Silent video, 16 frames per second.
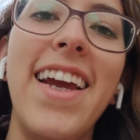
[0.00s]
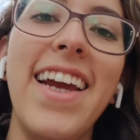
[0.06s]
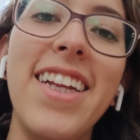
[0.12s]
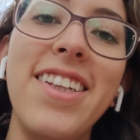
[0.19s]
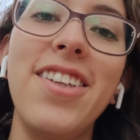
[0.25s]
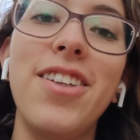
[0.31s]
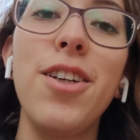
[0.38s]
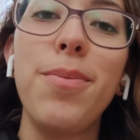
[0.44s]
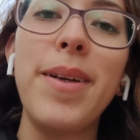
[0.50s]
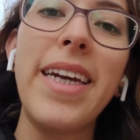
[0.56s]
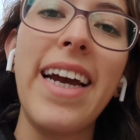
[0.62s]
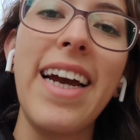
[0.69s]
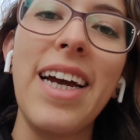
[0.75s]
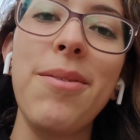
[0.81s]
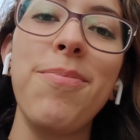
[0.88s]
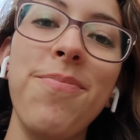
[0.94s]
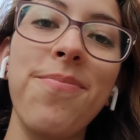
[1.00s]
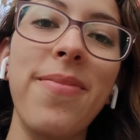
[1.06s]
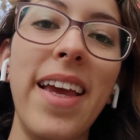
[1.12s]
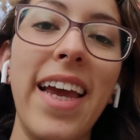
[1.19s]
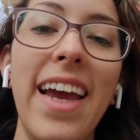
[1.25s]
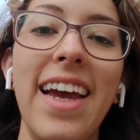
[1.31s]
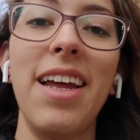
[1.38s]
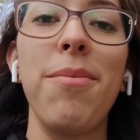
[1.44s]
It's two P M,
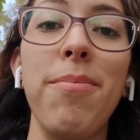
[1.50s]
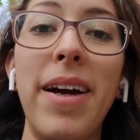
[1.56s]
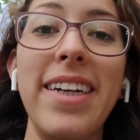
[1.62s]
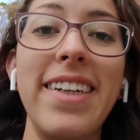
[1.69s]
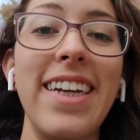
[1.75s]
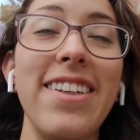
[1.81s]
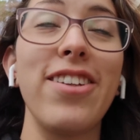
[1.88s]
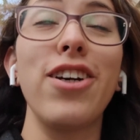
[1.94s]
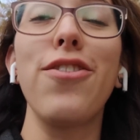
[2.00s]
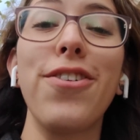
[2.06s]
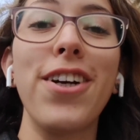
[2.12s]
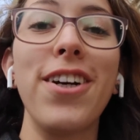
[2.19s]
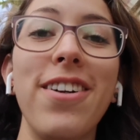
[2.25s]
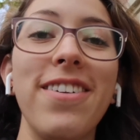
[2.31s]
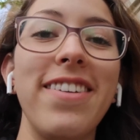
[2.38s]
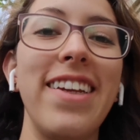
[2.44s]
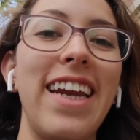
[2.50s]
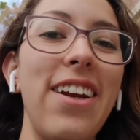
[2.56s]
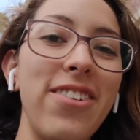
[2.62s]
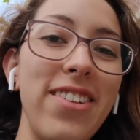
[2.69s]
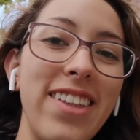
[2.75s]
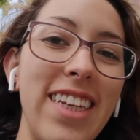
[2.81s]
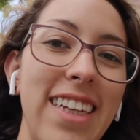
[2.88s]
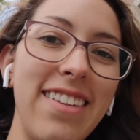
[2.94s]
and my day's over. Today
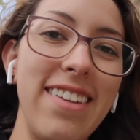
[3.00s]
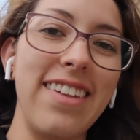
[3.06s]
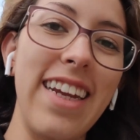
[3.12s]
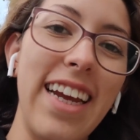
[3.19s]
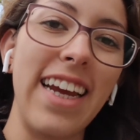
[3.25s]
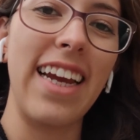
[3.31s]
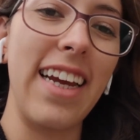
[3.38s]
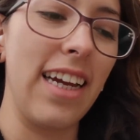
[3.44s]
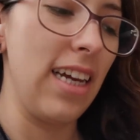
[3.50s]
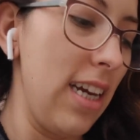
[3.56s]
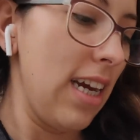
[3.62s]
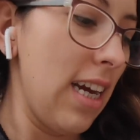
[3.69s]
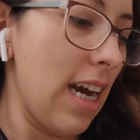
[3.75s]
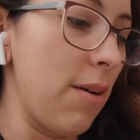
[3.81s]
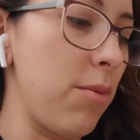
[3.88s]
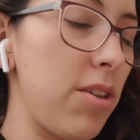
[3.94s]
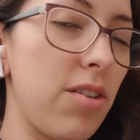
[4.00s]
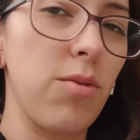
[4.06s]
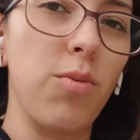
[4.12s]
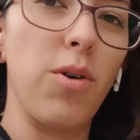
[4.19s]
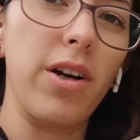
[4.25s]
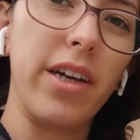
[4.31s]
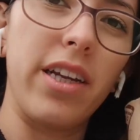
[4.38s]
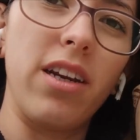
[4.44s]
was an easy day. I'm just
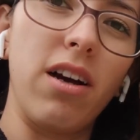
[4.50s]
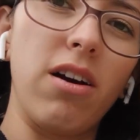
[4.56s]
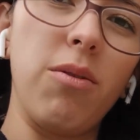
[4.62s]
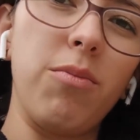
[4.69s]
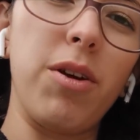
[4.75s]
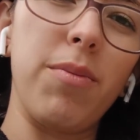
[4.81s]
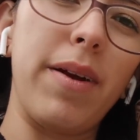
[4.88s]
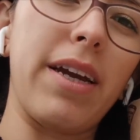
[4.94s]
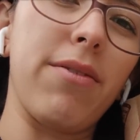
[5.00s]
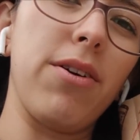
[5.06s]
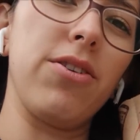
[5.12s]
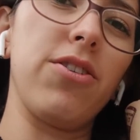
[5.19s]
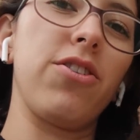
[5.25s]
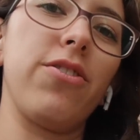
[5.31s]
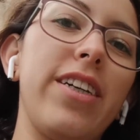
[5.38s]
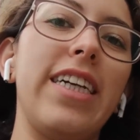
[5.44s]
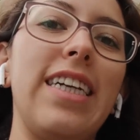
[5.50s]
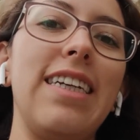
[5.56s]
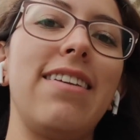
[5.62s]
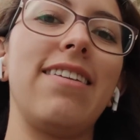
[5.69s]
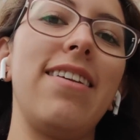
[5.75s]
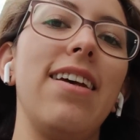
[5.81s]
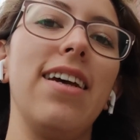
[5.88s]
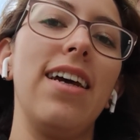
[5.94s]
walking home with my groceries.
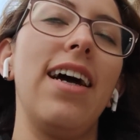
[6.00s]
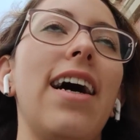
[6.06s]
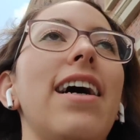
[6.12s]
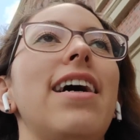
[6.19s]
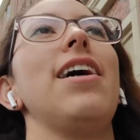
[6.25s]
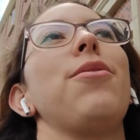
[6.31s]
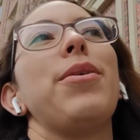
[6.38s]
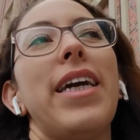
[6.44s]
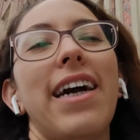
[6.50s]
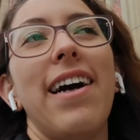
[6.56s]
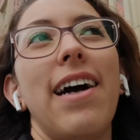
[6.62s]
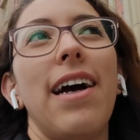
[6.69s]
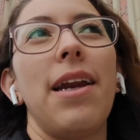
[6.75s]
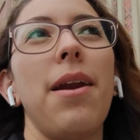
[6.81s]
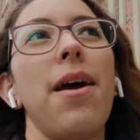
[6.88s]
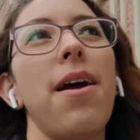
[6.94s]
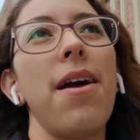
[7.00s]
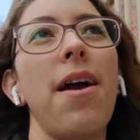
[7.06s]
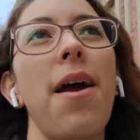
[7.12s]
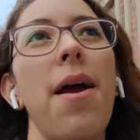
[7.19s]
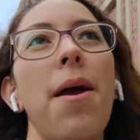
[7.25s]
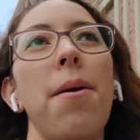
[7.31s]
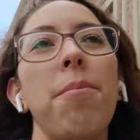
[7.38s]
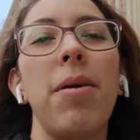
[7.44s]
Uh, we had
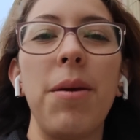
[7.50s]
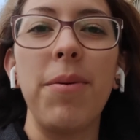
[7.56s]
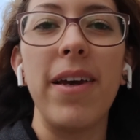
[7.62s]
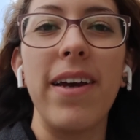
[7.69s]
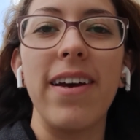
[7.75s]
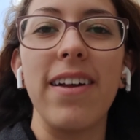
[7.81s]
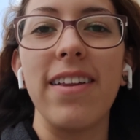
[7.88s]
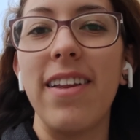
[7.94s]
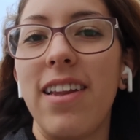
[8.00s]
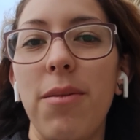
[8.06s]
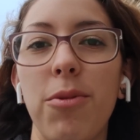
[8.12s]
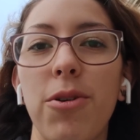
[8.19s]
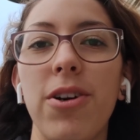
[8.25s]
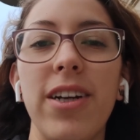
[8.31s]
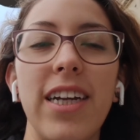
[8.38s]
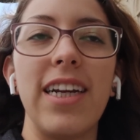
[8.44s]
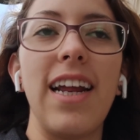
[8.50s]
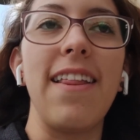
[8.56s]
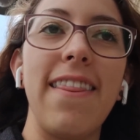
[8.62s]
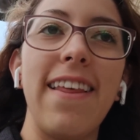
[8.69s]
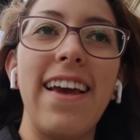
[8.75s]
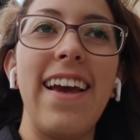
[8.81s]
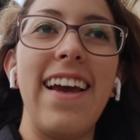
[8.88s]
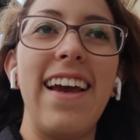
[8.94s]
P B L in the morning,
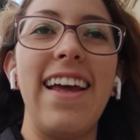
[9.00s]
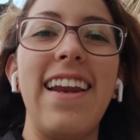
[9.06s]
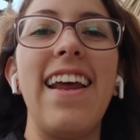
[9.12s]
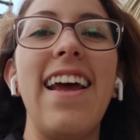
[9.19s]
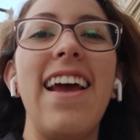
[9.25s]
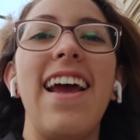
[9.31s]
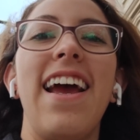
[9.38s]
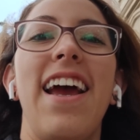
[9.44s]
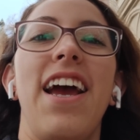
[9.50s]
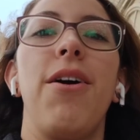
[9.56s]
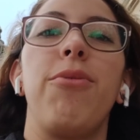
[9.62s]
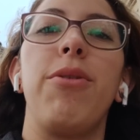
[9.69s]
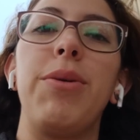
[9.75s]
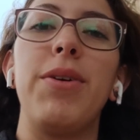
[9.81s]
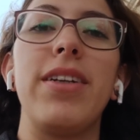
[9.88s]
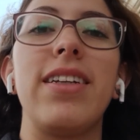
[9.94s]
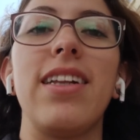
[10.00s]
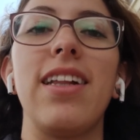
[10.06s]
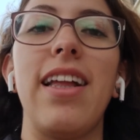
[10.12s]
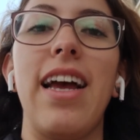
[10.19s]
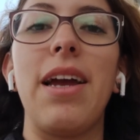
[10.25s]
and then we went to the